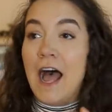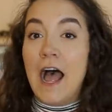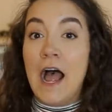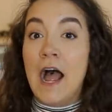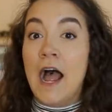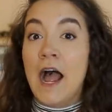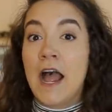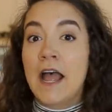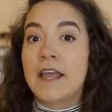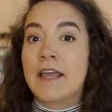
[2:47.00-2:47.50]

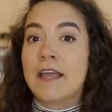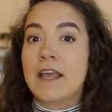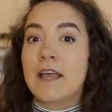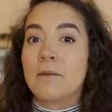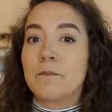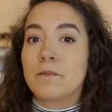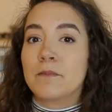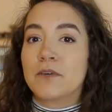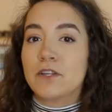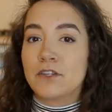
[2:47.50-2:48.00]
I
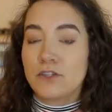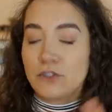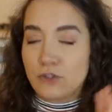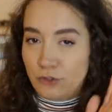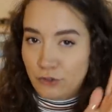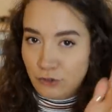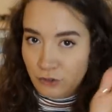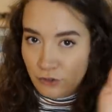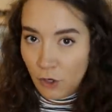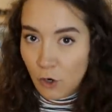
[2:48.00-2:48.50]
am
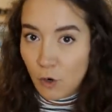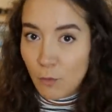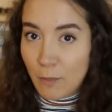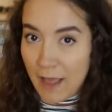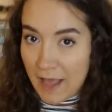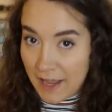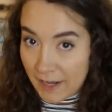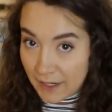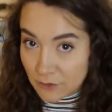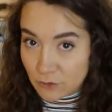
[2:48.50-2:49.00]
so
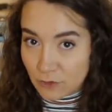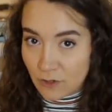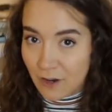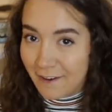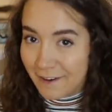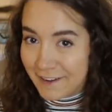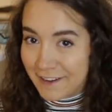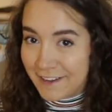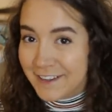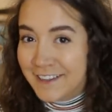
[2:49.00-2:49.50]
bad at
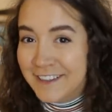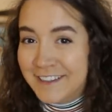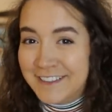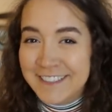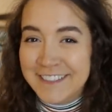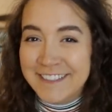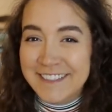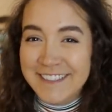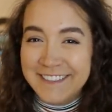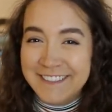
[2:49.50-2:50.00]
drawing.
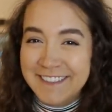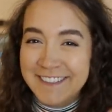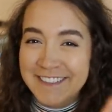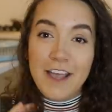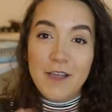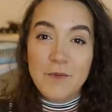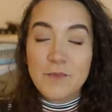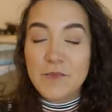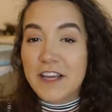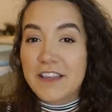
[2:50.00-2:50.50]

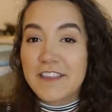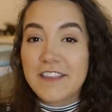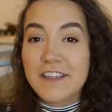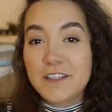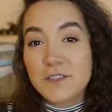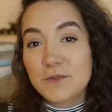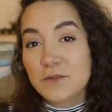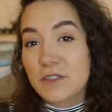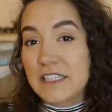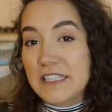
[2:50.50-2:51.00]
And what I think
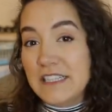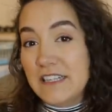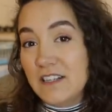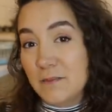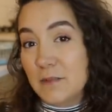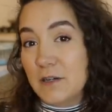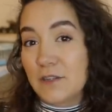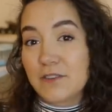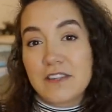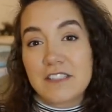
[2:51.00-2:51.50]
is really neat
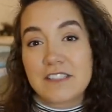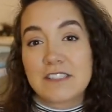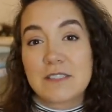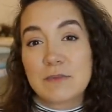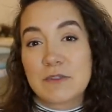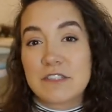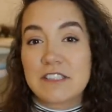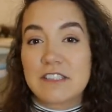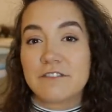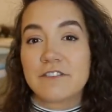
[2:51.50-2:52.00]
about this
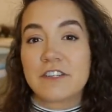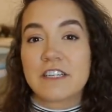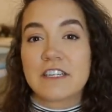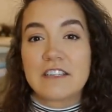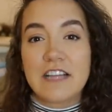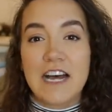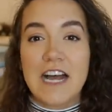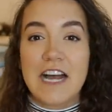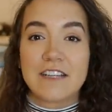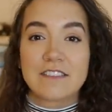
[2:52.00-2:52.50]
specific
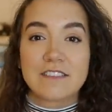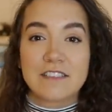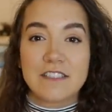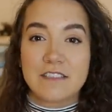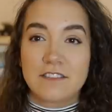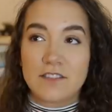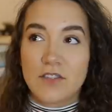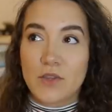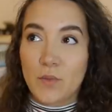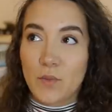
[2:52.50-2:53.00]
class
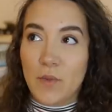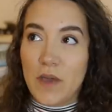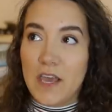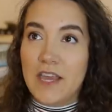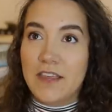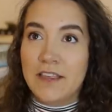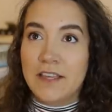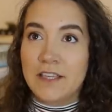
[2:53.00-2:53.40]
is the way